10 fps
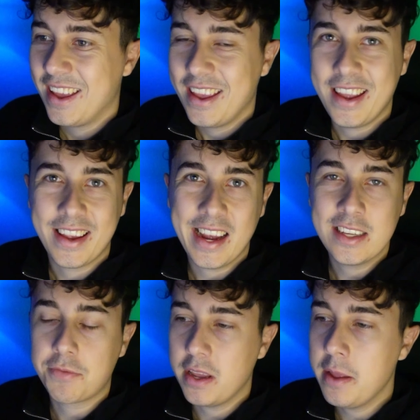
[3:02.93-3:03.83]
In case
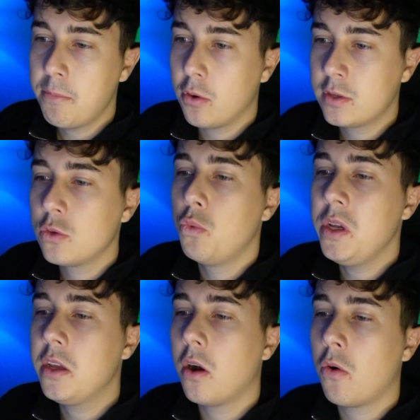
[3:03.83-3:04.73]
of the inputs, we
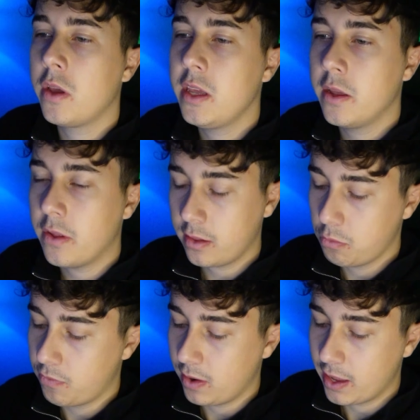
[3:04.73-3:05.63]
go here not with
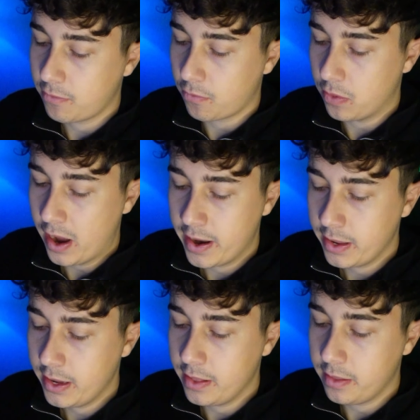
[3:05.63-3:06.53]
a length of 9.
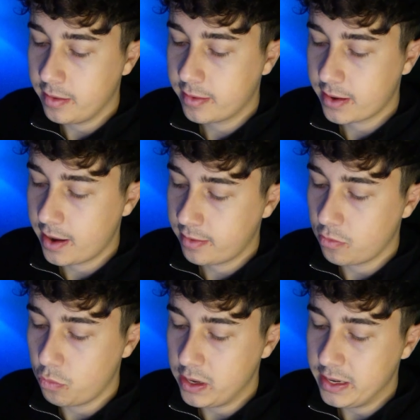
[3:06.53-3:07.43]
In this case,
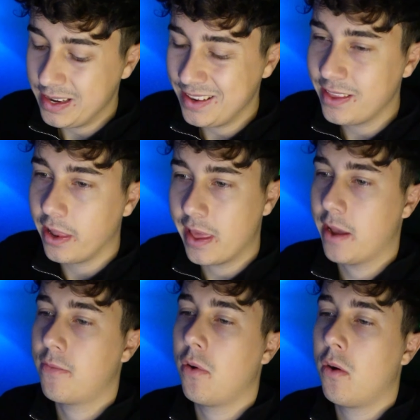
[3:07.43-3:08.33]
we need the
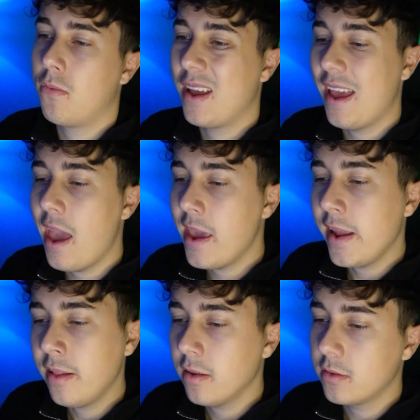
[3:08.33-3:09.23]
length of
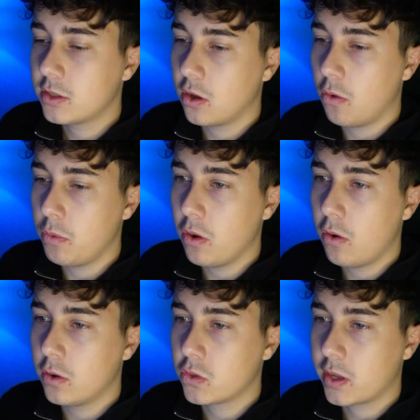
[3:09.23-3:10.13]
8. So we
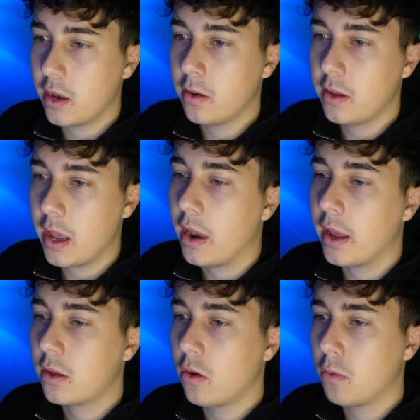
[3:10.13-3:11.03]
also can
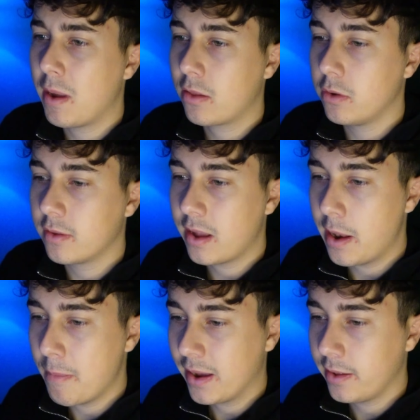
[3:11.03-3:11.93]
go back to the style and
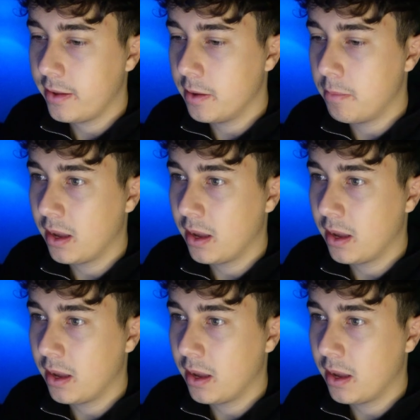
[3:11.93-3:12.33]
make it here a bit